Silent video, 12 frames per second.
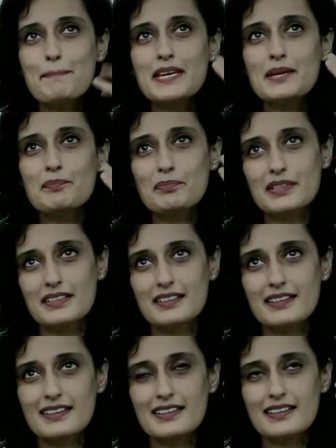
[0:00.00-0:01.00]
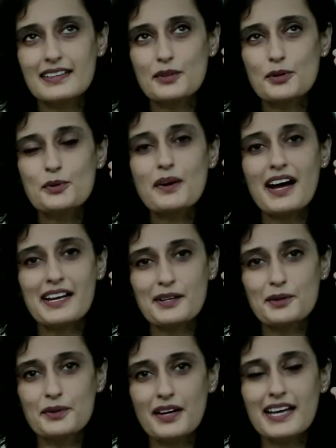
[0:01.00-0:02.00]
people who I
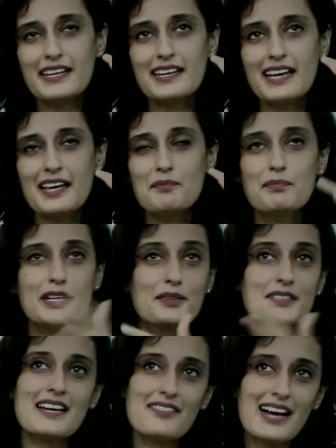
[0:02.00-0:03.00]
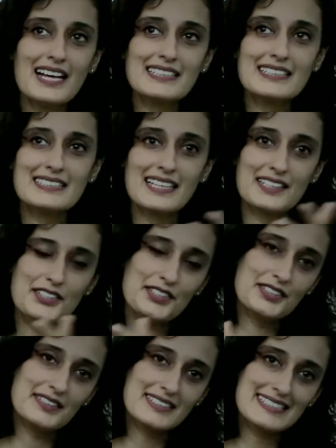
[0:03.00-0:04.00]
know, and because I've had such
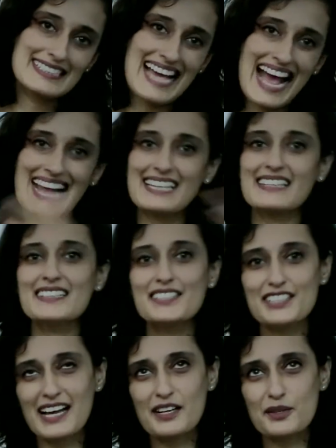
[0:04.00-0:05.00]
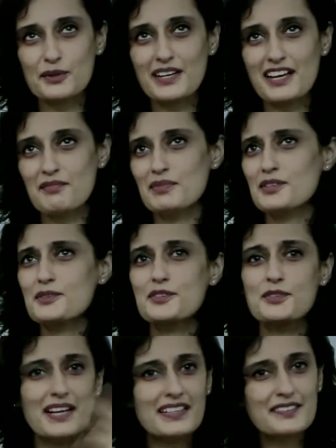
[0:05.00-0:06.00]
a scattered childhood, I've been to
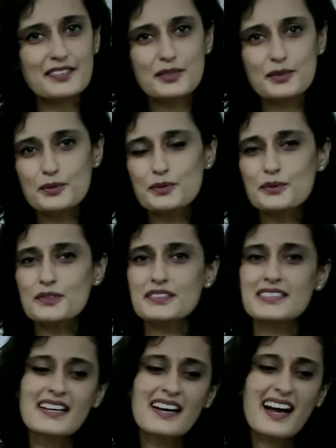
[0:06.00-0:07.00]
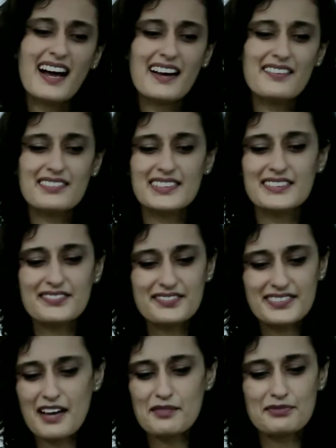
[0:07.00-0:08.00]
12 schools, I've
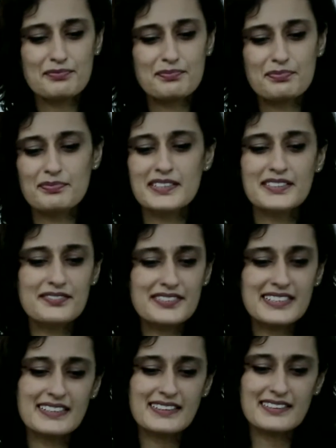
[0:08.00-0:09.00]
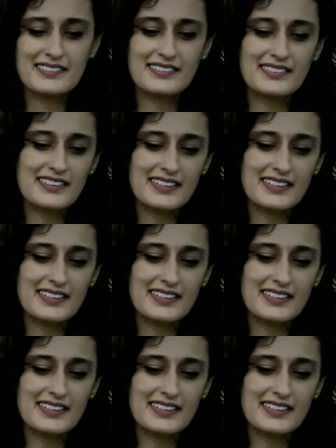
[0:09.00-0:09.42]
lived in